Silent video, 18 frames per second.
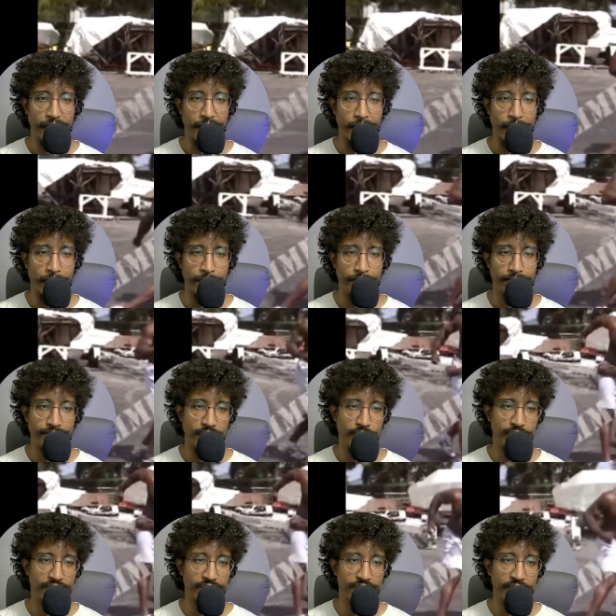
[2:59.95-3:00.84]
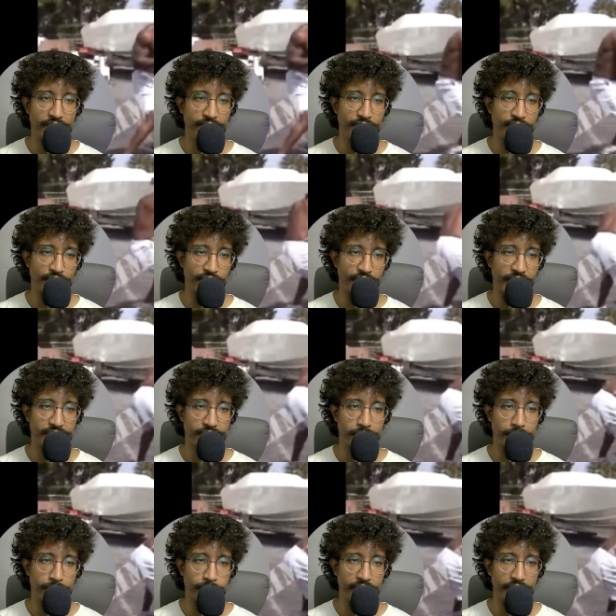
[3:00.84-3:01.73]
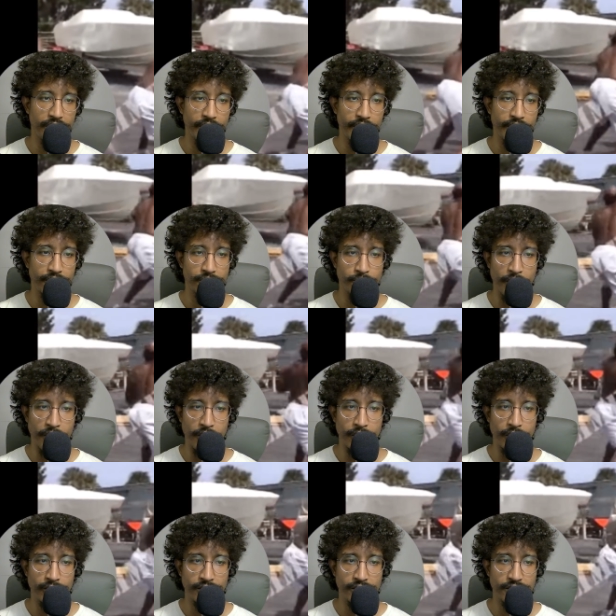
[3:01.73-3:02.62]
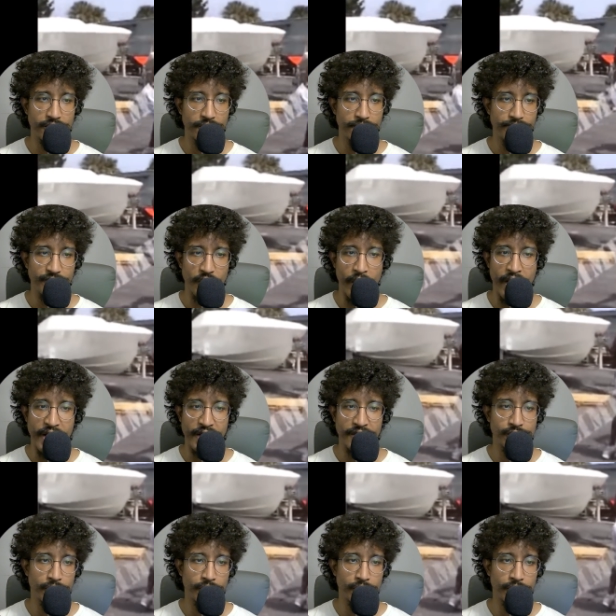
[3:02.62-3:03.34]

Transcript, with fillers: Um, you just leave your face completely exposed, and your hands are